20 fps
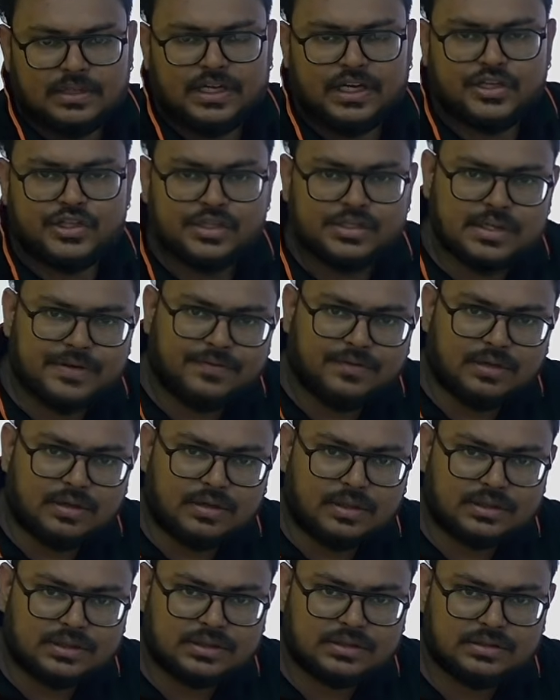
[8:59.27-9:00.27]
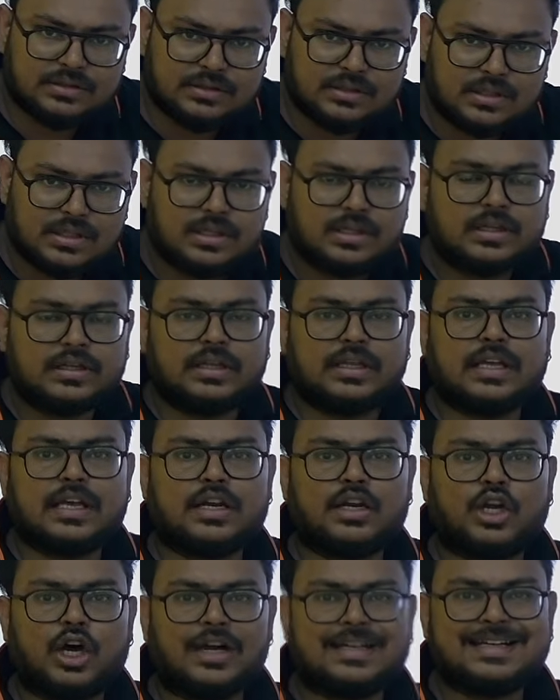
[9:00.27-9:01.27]
regions of growth, they
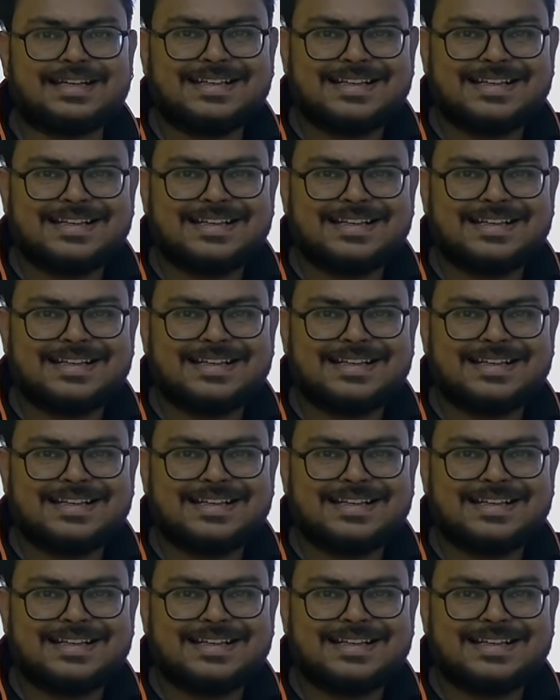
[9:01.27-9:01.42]
are not